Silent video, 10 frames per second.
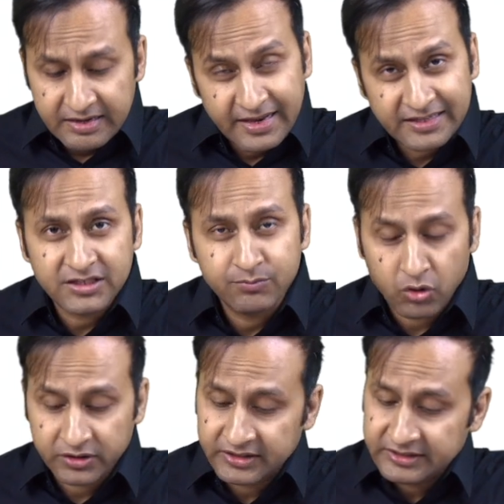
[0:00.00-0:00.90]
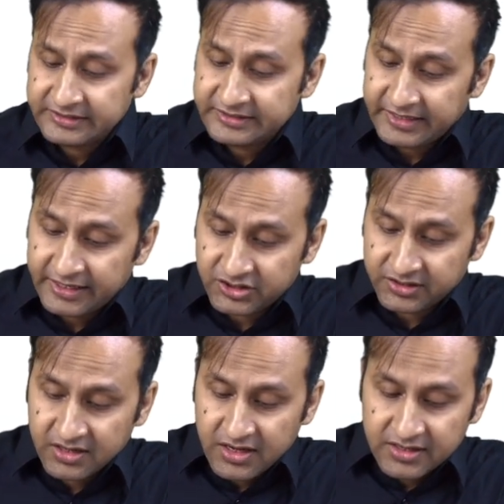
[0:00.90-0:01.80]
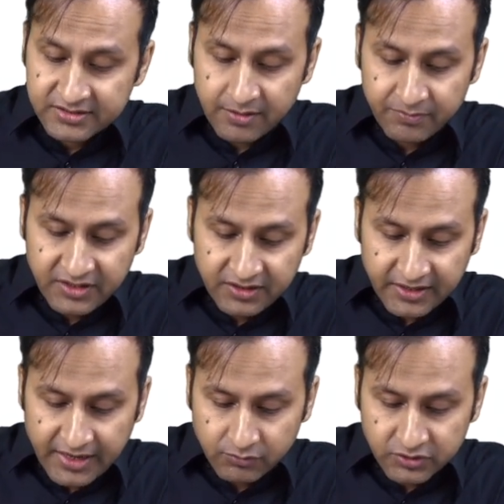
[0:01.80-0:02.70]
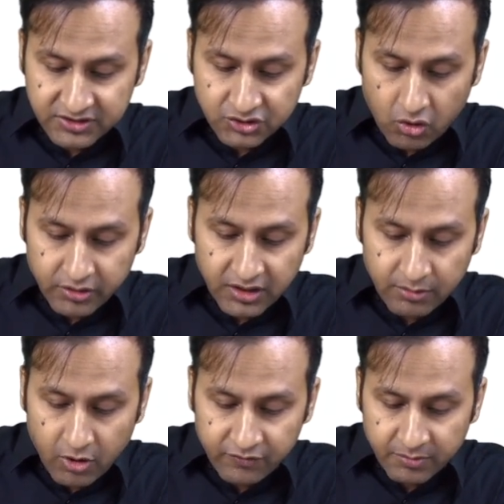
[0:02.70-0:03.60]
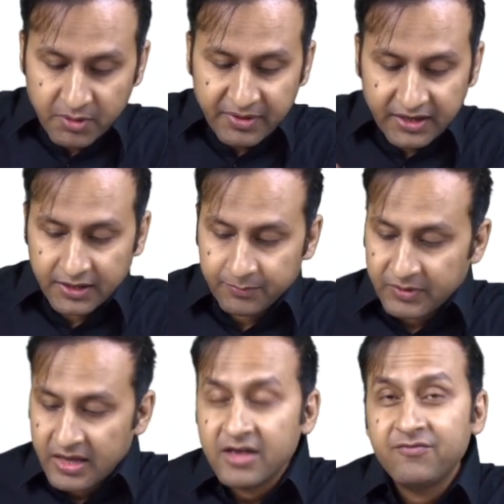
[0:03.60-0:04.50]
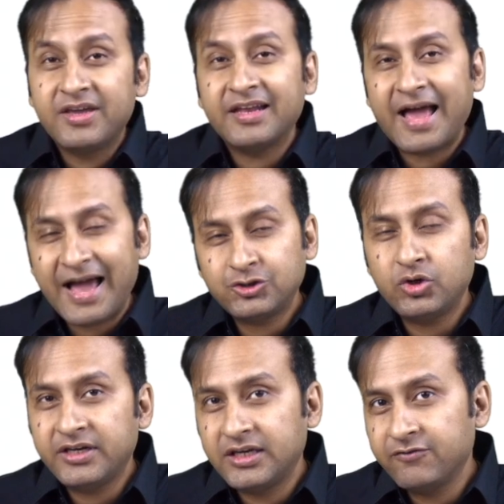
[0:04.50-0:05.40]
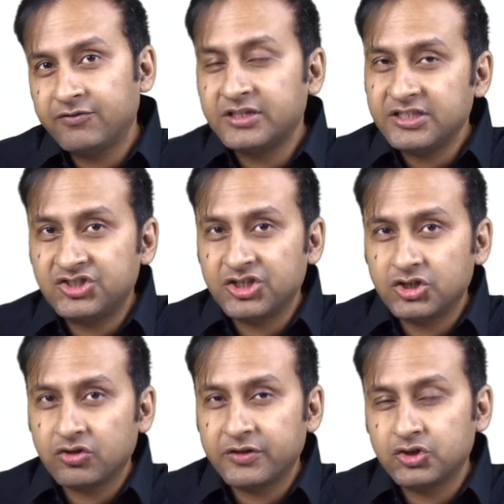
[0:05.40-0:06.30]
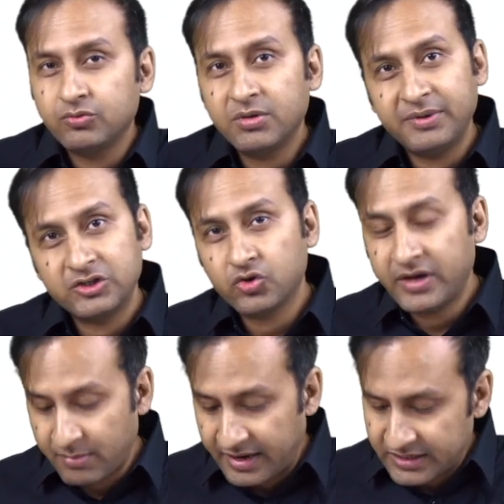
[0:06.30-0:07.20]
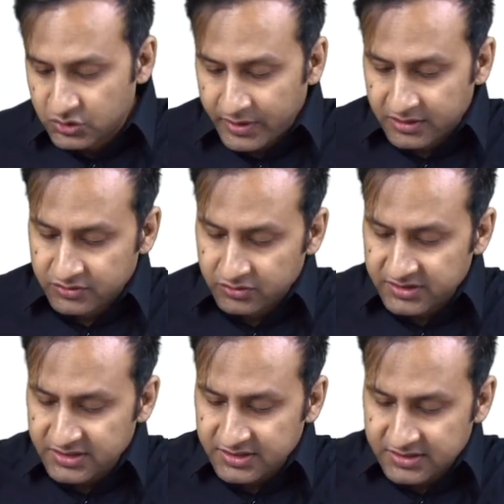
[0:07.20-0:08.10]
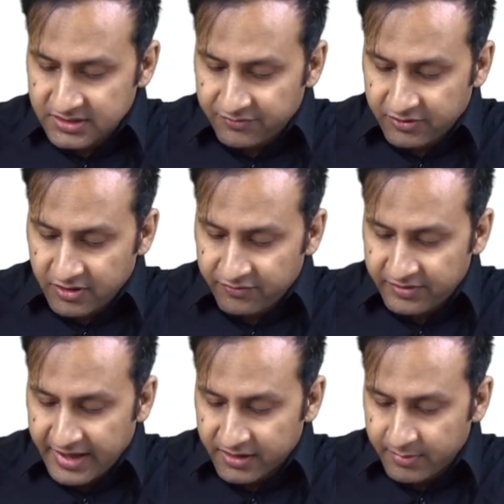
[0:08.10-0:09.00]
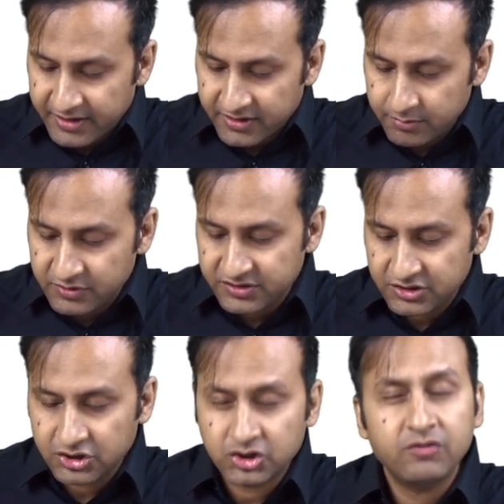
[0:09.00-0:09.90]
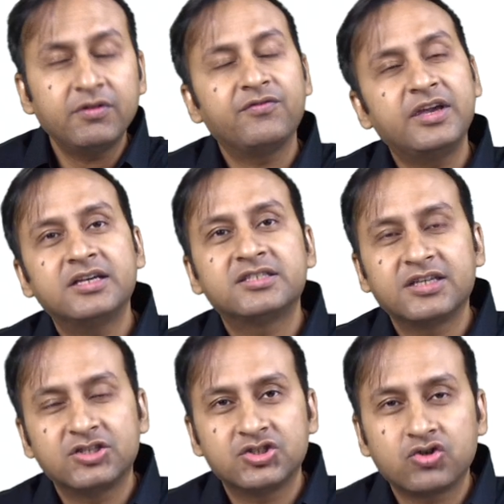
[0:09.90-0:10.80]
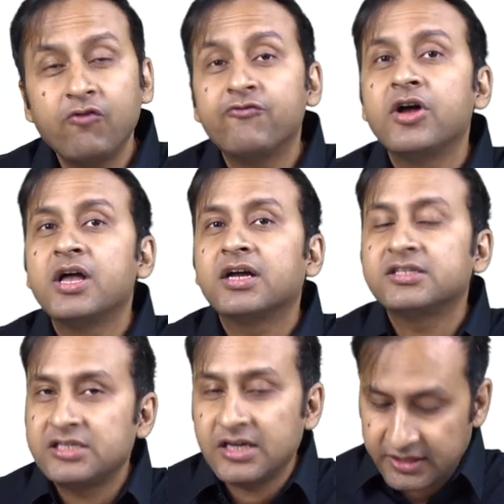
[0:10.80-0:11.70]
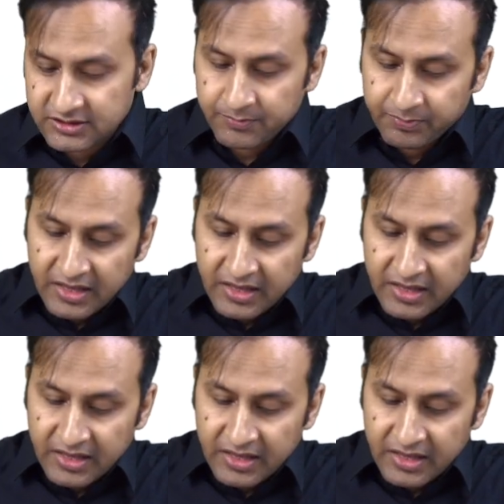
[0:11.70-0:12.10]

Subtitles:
Next important thing is staging, something that I was talking about from the beginning. We can actually give the T-staging of the tumor based on MRI as well. So this is the rough diagrammatic representation of the various stages of CA rectum.